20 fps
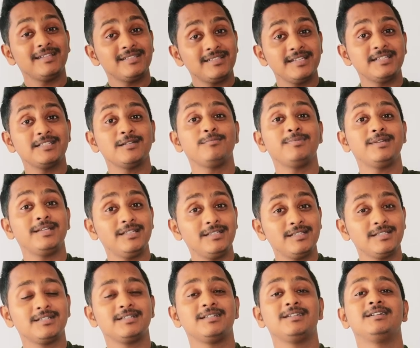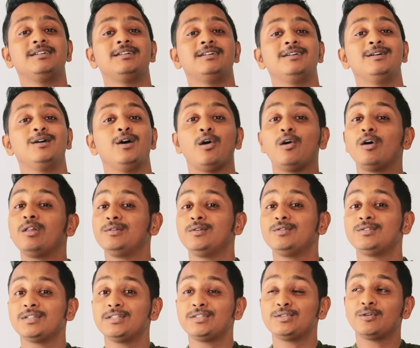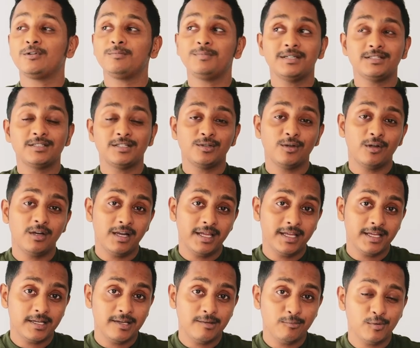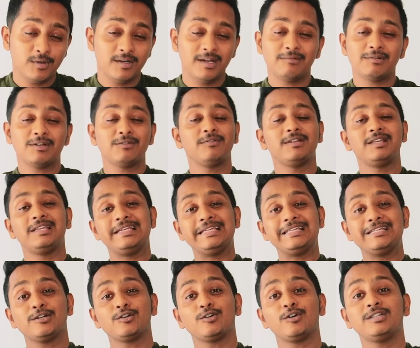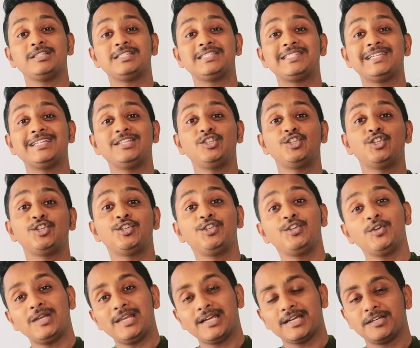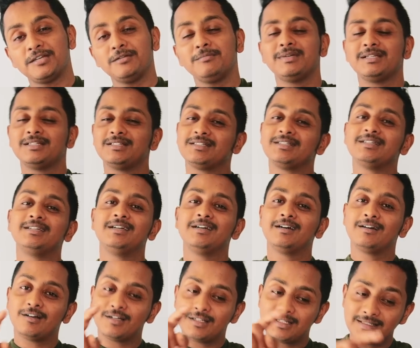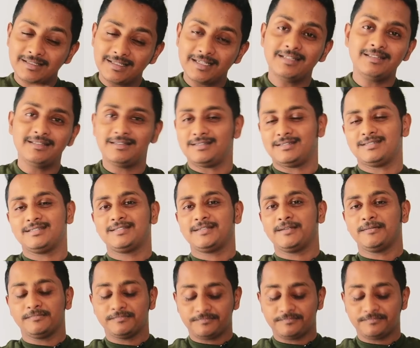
essay template, although such topics in all likelihood never will yield a consensual agreement. Consensus.